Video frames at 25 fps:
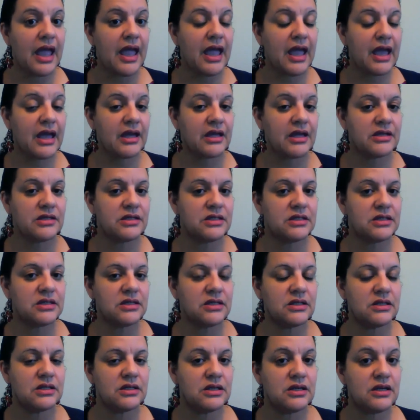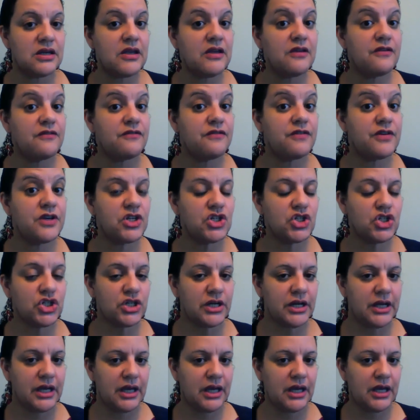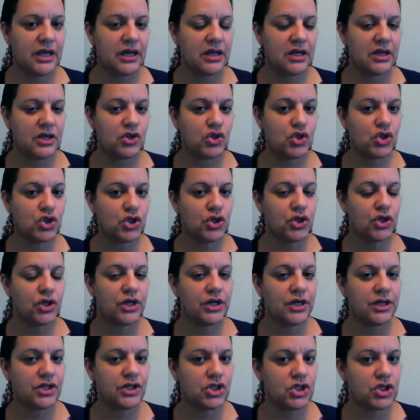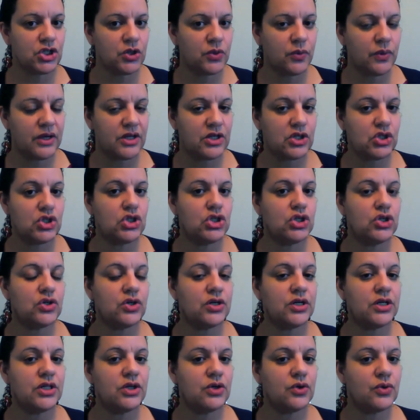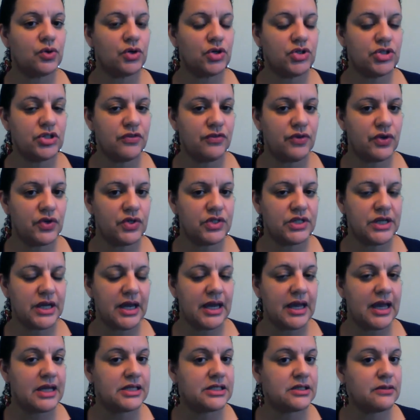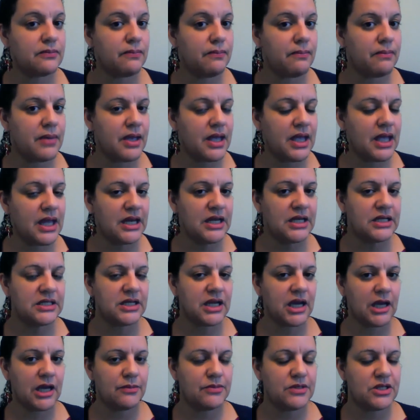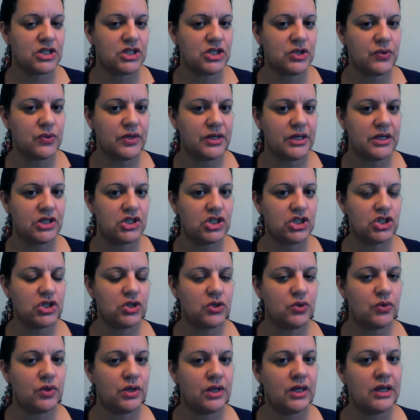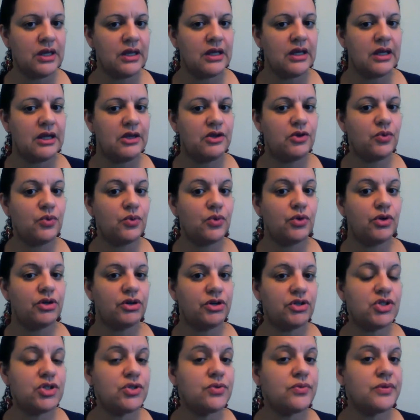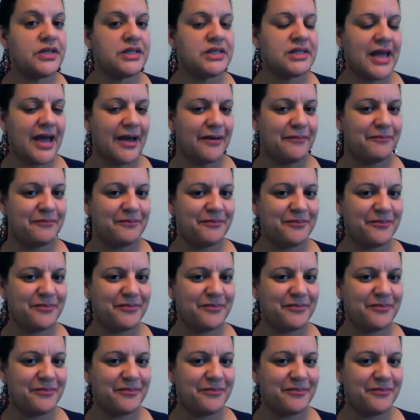and envisioning turning to it during the course of your day as many times as you need to in order to reset.